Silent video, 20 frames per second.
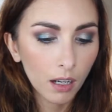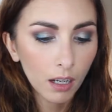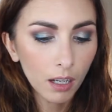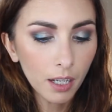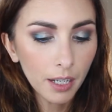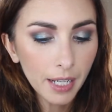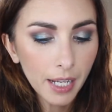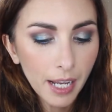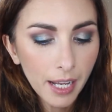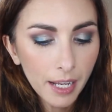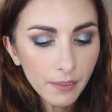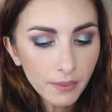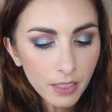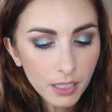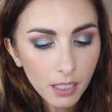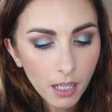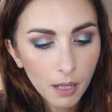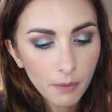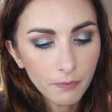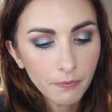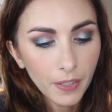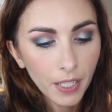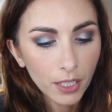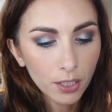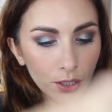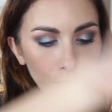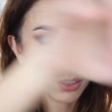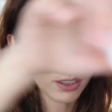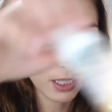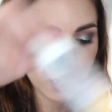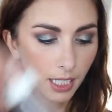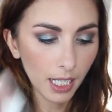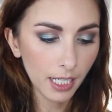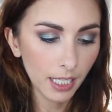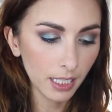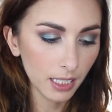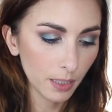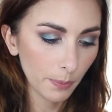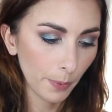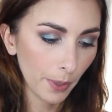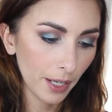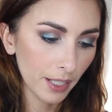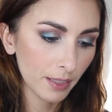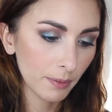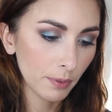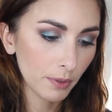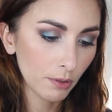I have some facial setting sprays,